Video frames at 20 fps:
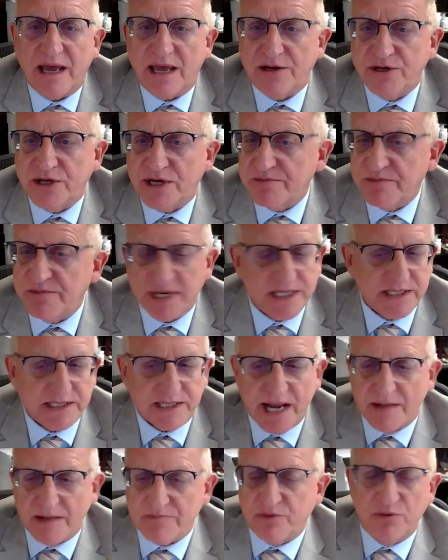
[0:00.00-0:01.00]
and you can mix
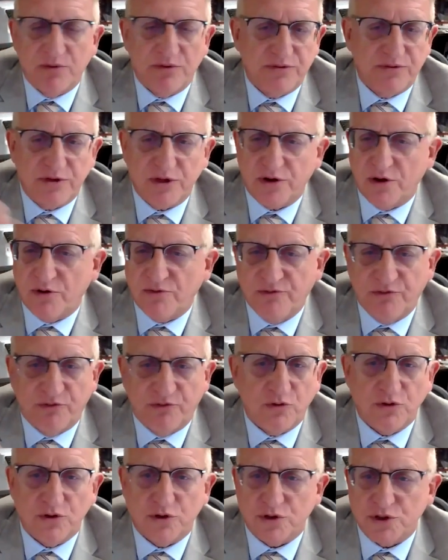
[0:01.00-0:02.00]
it up with,
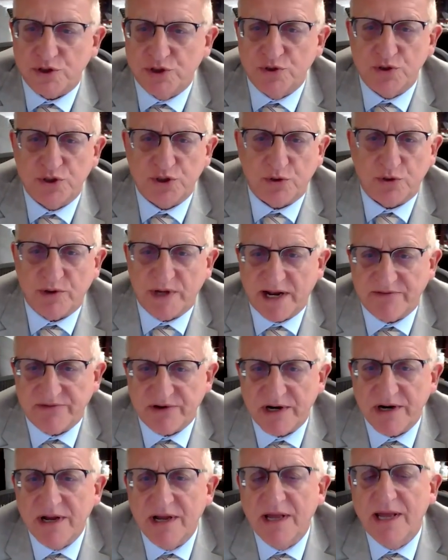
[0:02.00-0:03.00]
food or juice or
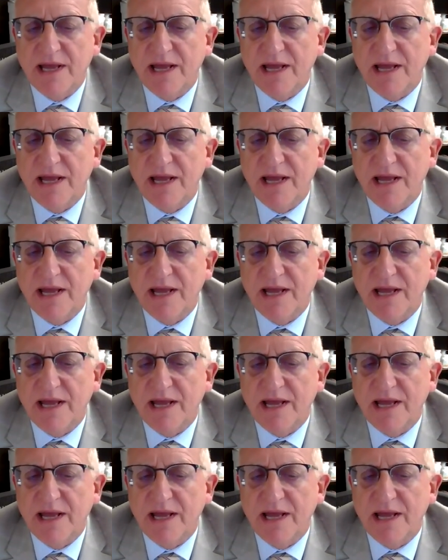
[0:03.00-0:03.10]
whatever.